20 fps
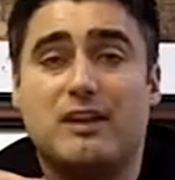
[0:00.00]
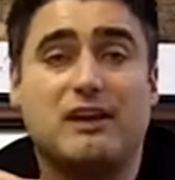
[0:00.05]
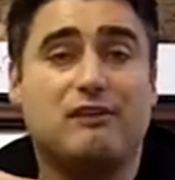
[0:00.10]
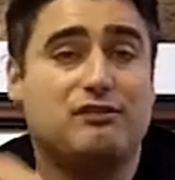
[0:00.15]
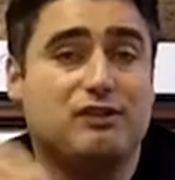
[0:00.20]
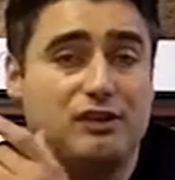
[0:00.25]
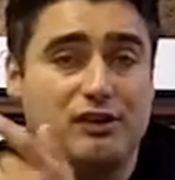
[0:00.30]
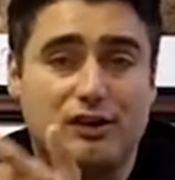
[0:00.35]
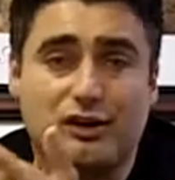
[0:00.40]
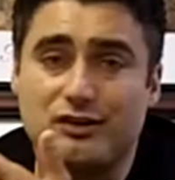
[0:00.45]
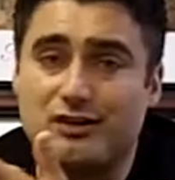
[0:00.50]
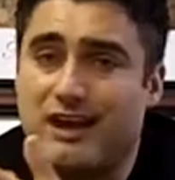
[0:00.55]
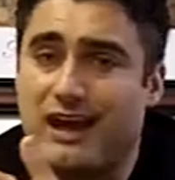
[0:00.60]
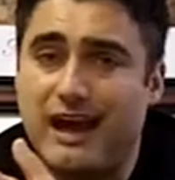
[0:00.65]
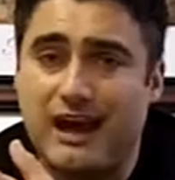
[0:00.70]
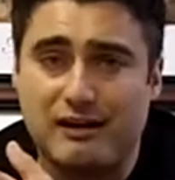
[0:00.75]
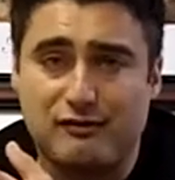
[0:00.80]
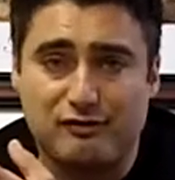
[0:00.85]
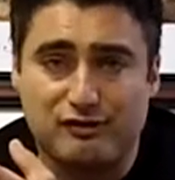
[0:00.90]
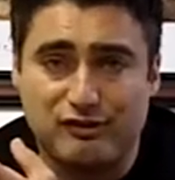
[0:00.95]
if you know you
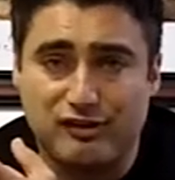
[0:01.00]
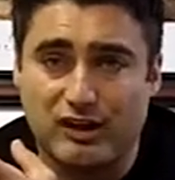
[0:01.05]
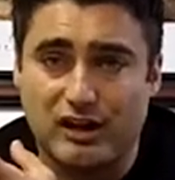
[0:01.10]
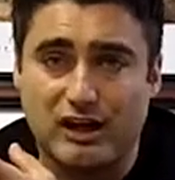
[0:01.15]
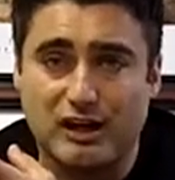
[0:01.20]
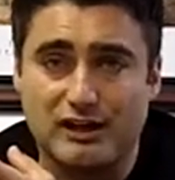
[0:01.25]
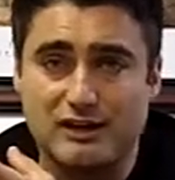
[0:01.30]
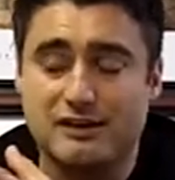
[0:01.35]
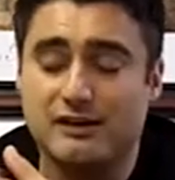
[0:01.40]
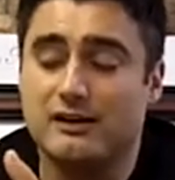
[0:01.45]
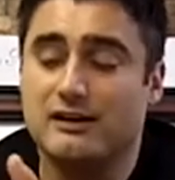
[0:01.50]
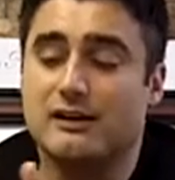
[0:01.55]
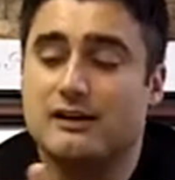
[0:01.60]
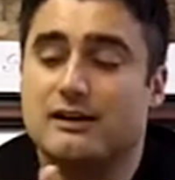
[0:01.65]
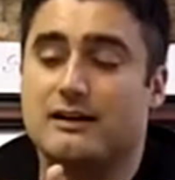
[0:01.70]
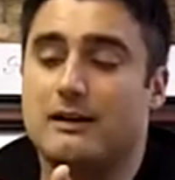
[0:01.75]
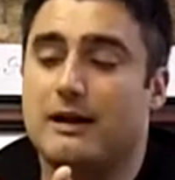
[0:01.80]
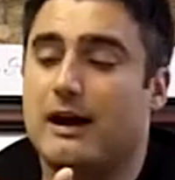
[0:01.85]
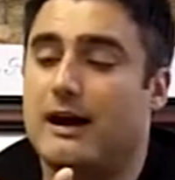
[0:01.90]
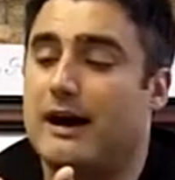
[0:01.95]
had a flood,
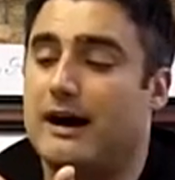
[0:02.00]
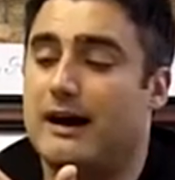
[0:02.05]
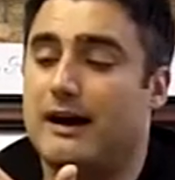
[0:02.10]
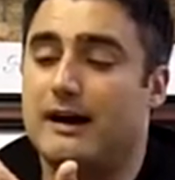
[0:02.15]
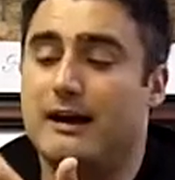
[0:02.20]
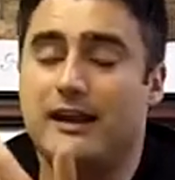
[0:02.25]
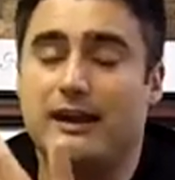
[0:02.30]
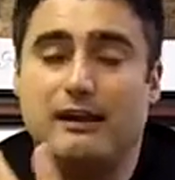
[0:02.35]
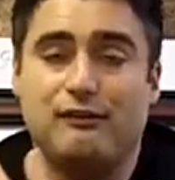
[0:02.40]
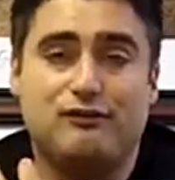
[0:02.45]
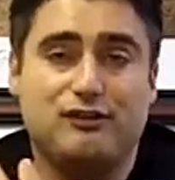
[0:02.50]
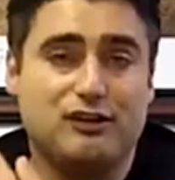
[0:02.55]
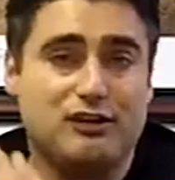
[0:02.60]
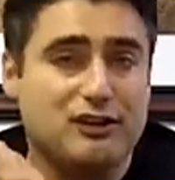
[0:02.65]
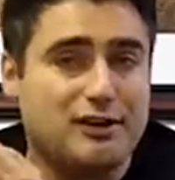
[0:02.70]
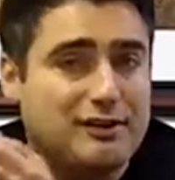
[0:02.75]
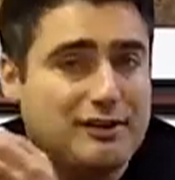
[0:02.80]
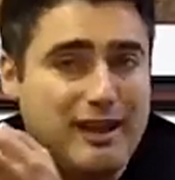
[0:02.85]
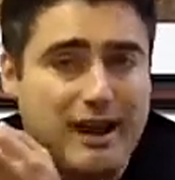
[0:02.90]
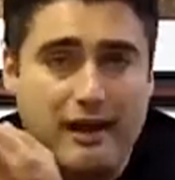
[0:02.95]
if you
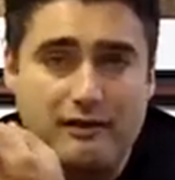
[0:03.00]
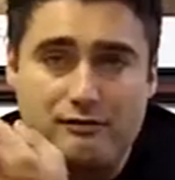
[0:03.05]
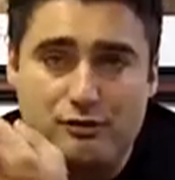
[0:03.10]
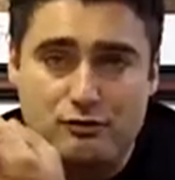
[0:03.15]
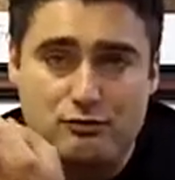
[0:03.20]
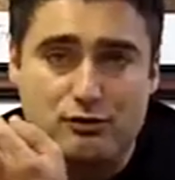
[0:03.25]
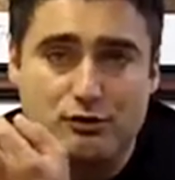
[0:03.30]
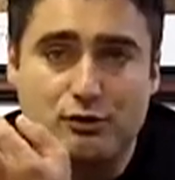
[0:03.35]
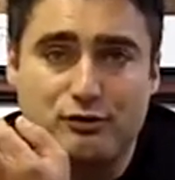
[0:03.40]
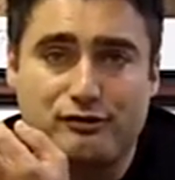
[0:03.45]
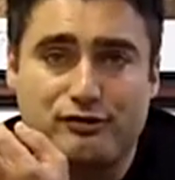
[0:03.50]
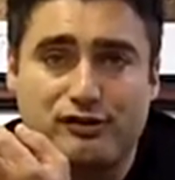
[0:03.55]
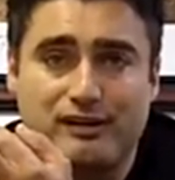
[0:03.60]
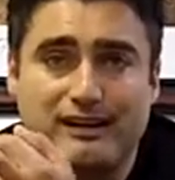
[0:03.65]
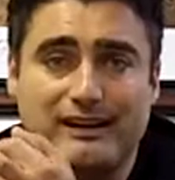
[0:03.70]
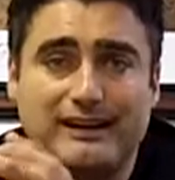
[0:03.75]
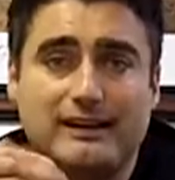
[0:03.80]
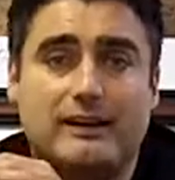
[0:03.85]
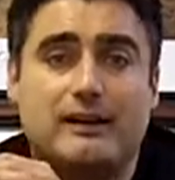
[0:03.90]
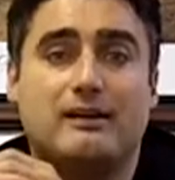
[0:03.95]
know you have a roof
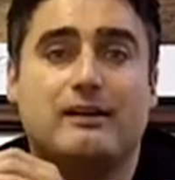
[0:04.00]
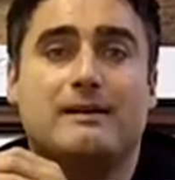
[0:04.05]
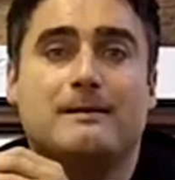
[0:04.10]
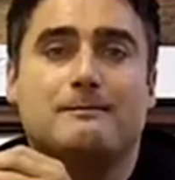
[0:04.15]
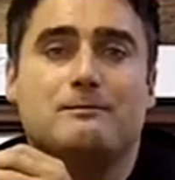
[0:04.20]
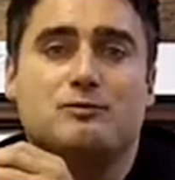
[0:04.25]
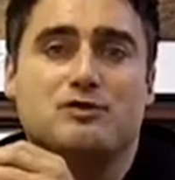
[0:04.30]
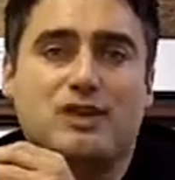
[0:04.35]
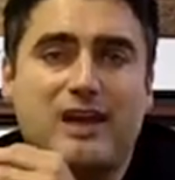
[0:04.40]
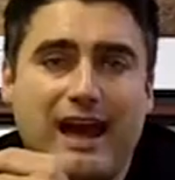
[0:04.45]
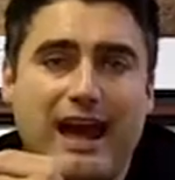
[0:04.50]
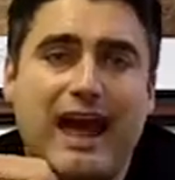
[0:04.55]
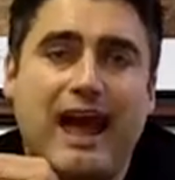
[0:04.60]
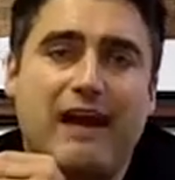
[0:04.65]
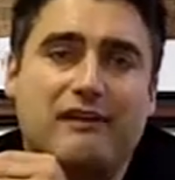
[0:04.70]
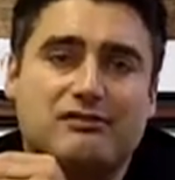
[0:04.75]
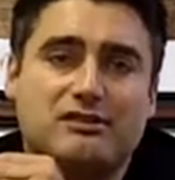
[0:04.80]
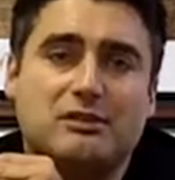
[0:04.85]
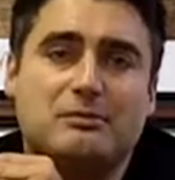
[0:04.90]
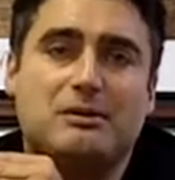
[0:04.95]
leak, you
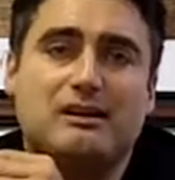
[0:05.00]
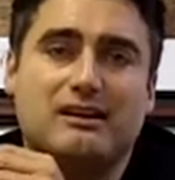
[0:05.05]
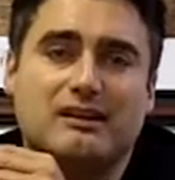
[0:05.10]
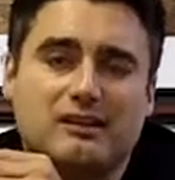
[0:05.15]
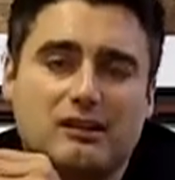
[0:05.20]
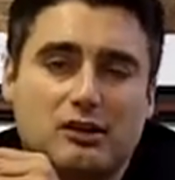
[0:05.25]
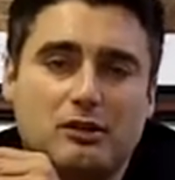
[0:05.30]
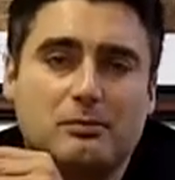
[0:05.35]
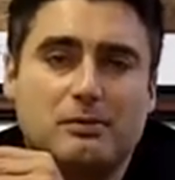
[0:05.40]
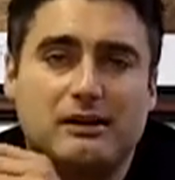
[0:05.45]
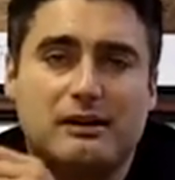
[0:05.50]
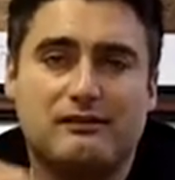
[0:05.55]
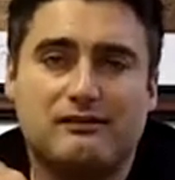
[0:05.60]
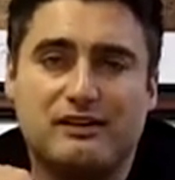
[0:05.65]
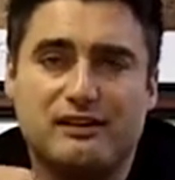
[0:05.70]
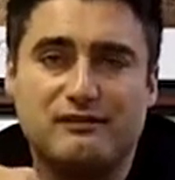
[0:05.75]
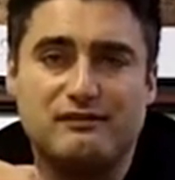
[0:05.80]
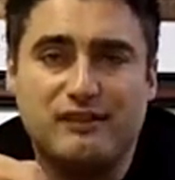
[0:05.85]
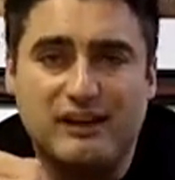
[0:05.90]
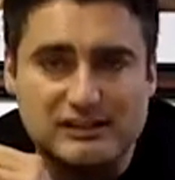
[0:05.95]
have to be a little bit of
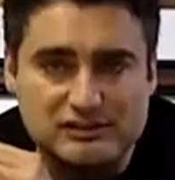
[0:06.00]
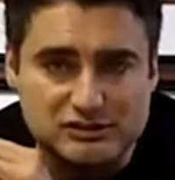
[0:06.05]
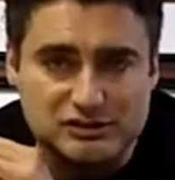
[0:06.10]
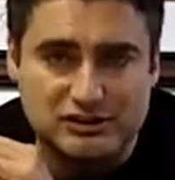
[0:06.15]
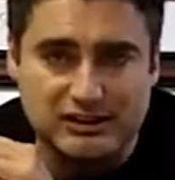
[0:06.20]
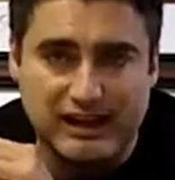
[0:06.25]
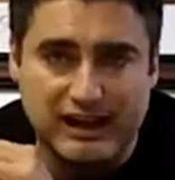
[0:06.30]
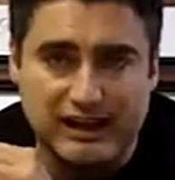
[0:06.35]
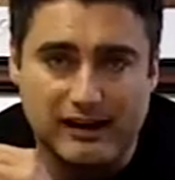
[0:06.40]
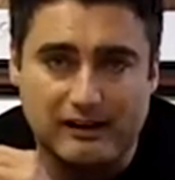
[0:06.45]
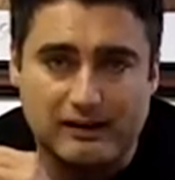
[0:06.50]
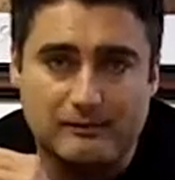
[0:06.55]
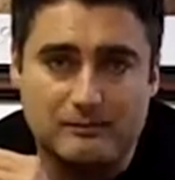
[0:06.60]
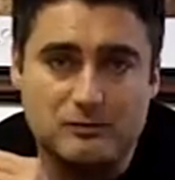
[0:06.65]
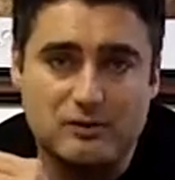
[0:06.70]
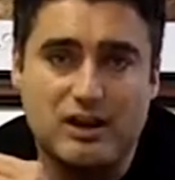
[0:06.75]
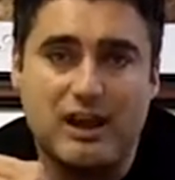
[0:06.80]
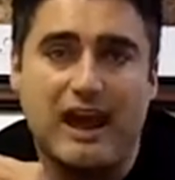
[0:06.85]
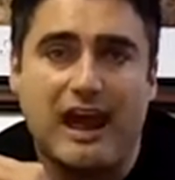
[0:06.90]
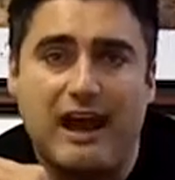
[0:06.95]
an investigator.
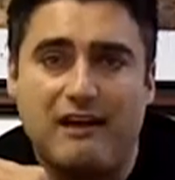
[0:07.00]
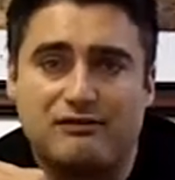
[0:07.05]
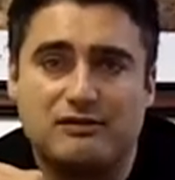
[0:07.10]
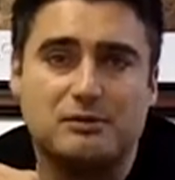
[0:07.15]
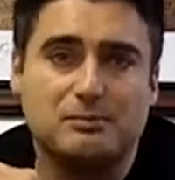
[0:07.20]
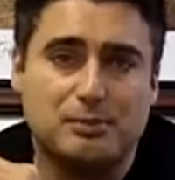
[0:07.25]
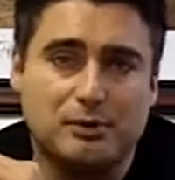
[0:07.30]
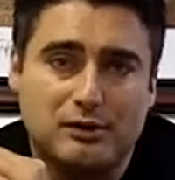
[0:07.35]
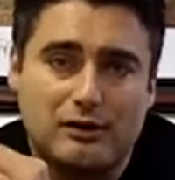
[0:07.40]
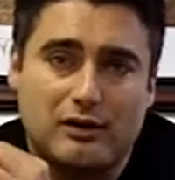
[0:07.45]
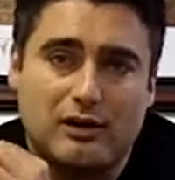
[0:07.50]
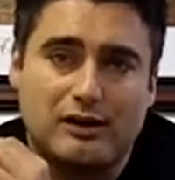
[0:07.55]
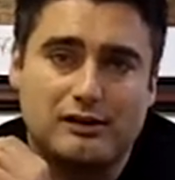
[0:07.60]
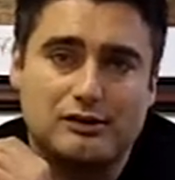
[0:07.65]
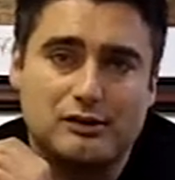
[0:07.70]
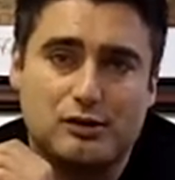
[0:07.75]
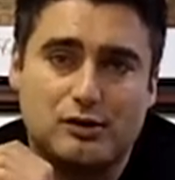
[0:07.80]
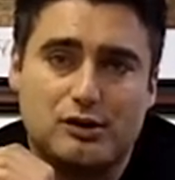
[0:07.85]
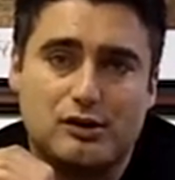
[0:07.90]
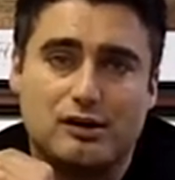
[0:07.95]
You have to put
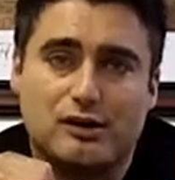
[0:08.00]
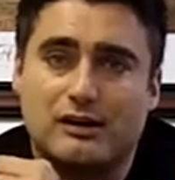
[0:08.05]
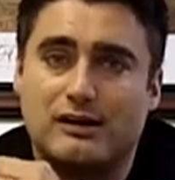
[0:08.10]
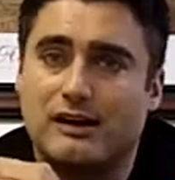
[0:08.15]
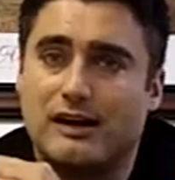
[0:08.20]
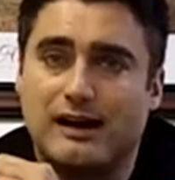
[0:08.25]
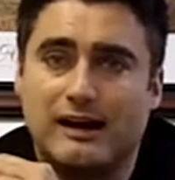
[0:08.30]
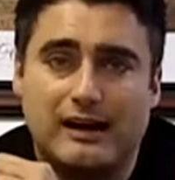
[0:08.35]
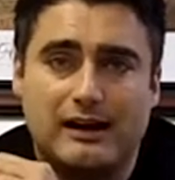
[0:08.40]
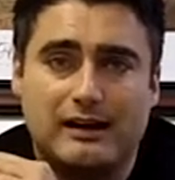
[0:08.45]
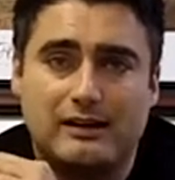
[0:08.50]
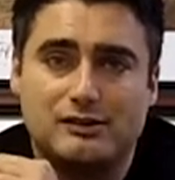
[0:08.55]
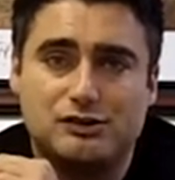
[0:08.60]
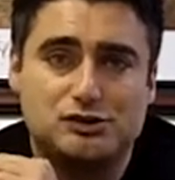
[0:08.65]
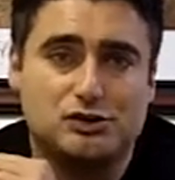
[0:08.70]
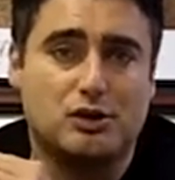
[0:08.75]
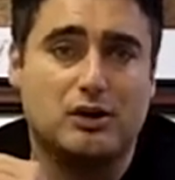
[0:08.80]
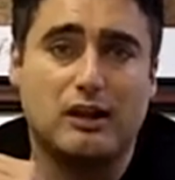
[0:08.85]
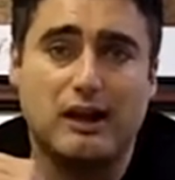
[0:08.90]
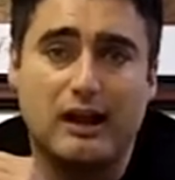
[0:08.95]
on your
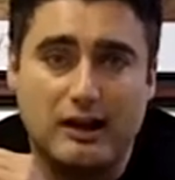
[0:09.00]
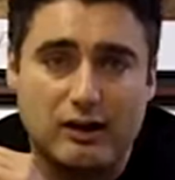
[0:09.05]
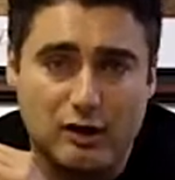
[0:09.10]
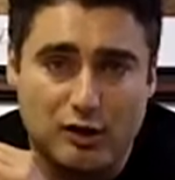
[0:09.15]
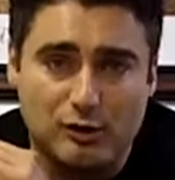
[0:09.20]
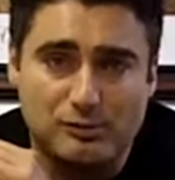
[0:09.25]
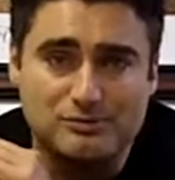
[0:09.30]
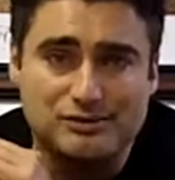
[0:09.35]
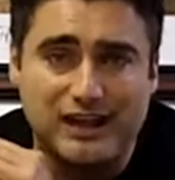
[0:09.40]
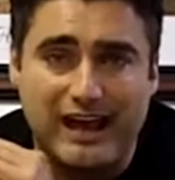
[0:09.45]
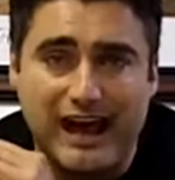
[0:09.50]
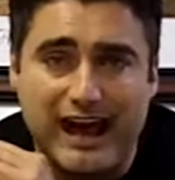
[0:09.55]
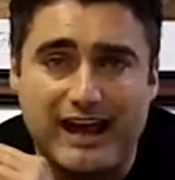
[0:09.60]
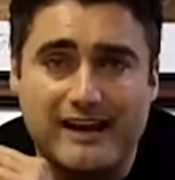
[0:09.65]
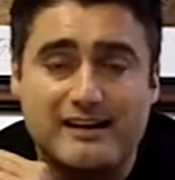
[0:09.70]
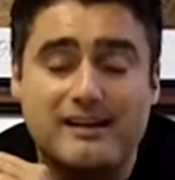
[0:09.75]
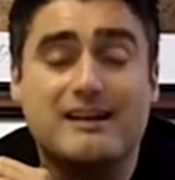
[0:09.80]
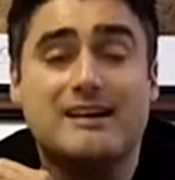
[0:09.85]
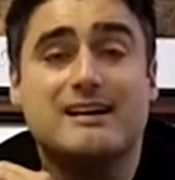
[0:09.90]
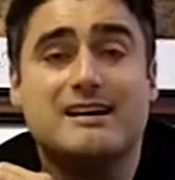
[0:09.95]
Sherlock Holmes
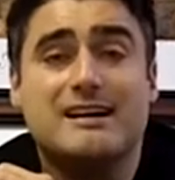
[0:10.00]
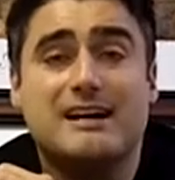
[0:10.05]
hat